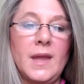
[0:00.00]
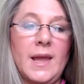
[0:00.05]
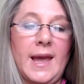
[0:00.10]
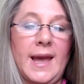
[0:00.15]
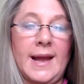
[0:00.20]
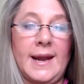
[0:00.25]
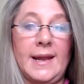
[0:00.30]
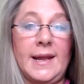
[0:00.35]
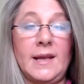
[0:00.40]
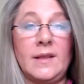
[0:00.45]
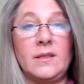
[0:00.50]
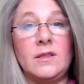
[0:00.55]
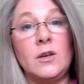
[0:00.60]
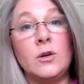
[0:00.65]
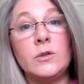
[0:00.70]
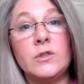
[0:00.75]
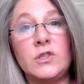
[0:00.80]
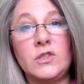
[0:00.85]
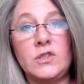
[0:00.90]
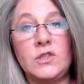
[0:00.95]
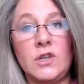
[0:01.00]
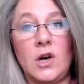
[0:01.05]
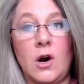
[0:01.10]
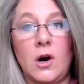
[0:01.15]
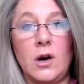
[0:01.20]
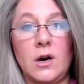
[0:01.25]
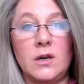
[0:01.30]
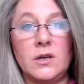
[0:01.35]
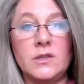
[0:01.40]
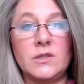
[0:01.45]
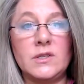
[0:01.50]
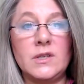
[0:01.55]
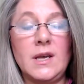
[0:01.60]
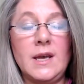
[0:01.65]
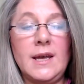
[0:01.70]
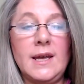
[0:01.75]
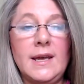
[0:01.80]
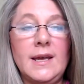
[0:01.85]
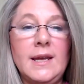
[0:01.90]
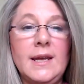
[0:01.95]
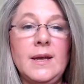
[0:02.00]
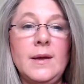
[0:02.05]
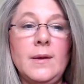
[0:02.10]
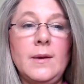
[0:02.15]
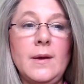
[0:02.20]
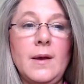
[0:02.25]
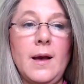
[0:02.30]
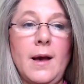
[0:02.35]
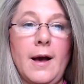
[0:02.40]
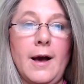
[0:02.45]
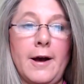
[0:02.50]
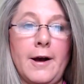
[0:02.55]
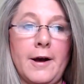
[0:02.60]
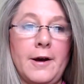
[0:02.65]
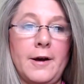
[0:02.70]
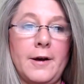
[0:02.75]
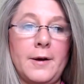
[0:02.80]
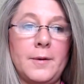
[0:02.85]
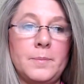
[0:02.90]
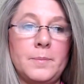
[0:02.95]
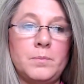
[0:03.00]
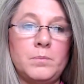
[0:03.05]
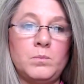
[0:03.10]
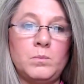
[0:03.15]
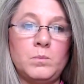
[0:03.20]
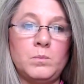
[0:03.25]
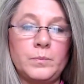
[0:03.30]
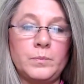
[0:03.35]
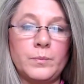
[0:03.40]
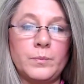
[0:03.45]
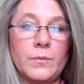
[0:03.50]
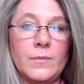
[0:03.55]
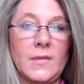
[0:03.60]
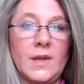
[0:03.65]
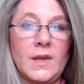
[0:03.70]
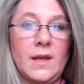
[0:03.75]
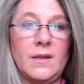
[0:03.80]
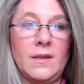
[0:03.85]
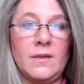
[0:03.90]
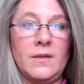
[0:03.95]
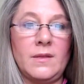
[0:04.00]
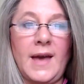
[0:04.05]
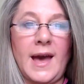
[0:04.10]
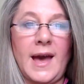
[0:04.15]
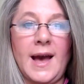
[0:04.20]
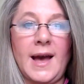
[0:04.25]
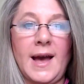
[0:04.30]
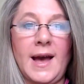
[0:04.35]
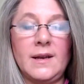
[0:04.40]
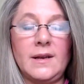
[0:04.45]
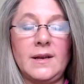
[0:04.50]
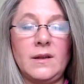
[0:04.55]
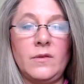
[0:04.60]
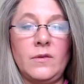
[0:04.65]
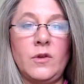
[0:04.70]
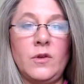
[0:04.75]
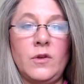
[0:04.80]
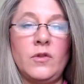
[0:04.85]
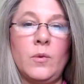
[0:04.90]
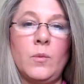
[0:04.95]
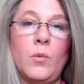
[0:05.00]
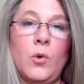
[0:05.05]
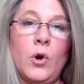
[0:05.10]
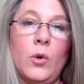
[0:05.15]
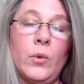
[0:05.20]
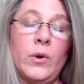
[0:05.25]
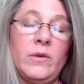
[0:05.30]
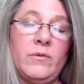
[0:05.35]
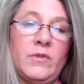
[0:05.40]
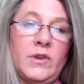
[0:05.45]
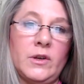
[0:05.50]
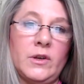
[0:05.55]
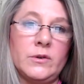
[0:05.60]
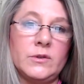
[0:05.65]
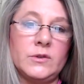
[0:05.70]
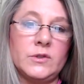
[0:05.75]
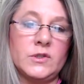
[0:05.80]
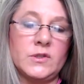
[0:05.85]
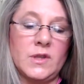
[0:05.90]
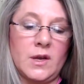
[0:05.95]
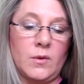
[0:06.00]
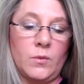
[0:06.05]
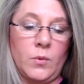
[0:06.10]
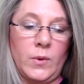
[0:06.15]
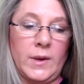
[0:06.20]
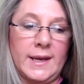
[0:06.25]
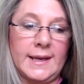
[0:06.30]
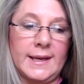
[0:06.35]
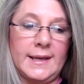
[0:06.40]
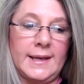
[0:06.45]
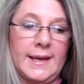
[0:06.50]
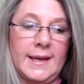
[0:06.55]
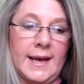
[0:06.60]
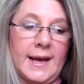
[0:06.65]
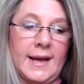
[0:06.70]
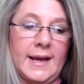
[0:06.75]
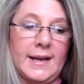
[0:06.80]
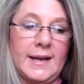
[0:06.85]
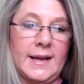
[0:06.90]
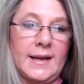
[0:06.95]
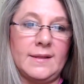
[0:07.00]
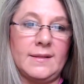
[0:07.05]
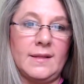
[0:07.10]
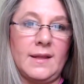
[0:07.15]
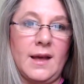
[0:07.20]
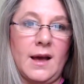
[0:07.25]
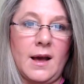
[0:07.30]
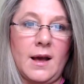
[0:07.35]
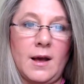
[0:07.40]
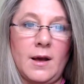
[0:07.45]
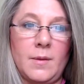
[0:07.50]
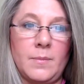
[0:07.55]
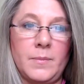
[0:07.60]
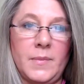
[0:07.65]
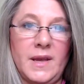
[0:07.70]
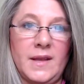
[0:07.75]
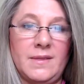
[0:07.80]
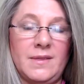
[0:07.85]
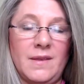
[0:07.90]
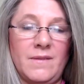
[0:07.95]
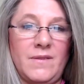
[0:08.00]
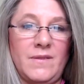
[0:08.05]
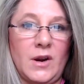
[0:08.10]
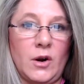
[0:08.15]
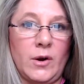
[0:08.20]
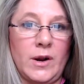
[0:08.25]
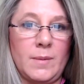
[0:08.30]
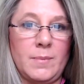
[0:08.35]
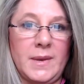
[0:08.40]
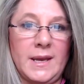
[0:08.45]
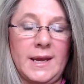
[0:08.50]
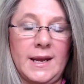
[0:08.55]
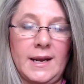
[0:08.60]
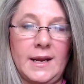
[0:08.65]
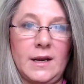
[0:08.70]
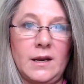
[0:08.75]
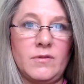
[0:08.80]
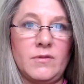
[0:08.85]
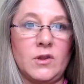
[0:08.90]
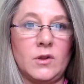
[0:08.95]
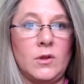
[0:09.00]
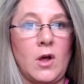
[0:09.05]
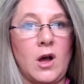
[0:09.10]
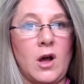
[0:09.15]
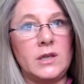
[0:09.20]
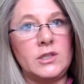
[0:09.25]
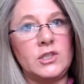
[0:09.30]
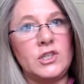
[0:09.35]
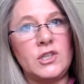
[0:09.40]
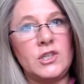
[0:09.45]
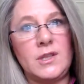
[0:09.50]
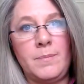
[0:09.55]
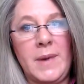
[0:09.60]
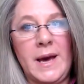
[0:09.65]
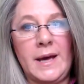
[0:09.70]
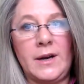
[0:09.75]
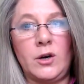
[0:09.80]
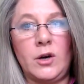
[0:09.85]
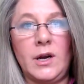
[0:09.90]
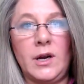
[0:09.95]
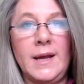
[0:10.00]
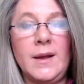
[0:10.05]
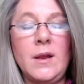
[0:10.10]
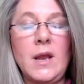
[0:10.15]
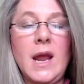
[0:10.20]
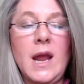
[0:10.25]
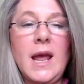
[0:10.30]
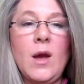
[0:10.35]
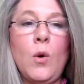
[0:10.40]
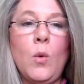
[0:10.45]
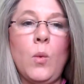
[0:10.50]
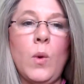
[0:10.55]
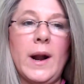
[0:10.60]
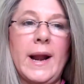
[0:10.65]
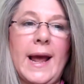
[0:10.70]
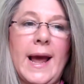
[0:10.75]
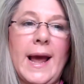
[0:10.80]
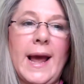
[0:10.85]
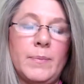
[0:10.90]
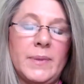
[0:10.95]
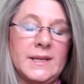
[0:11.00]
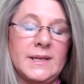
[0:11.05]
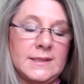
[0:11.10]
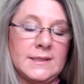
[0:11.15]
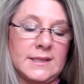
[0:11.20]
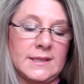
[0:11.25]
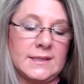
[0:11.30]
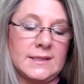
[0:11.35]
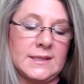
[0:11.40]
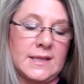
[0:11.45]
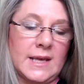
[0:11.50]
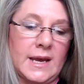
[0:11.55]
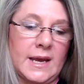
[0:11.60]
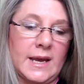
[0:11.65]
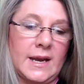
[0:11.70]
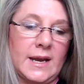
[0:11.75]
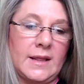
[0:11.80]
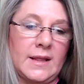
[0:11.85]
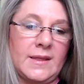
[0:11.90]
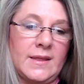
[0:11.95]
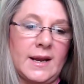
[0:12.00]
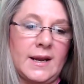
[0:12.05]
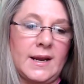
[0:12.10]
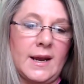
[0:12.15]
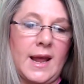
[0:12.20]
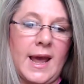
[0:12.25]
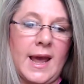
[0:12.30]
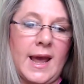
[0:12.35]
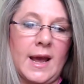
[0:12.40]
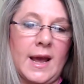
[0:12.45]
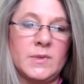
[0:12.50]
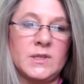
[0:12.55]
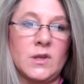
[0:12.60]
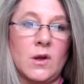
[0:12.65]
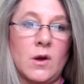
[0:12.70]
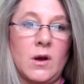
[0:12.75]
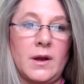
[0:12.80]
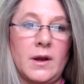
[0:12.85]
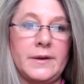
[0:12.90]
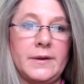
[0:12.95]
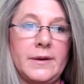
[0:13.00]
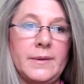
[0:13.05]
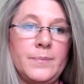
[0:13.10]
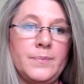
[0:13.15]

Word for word: and hit those stars um, that the, the more reviews that we can get at, um, at the very beginning of the launch, the better. It what happens is that then Amazon